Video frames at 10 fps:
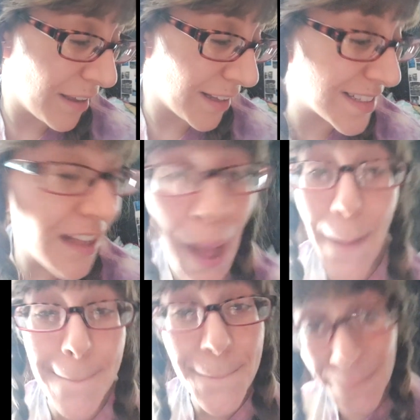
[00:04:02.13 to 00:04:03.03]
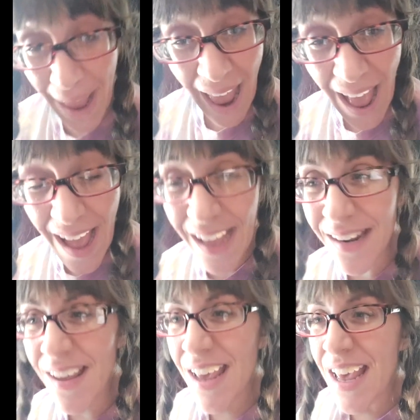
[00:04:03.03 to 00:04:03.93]
It's not
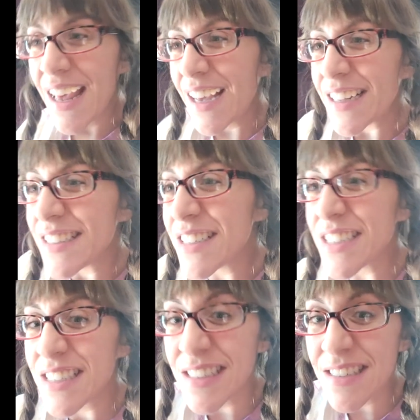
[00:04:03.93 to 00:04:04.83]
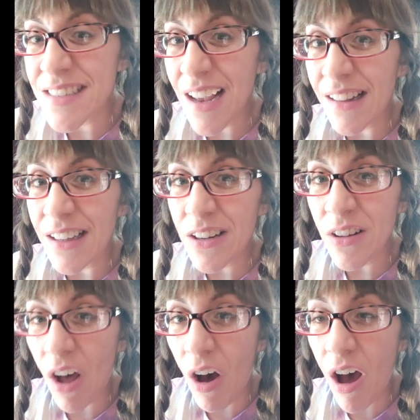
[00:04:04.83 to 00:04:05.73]
bad, it's just a
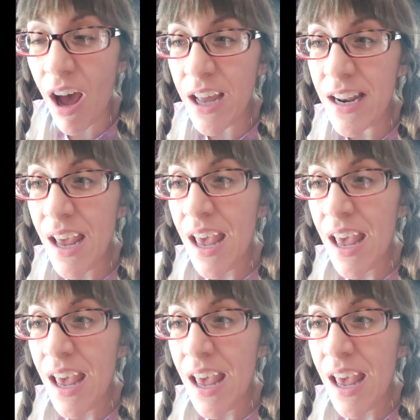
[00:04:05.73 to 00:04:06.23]
little odd,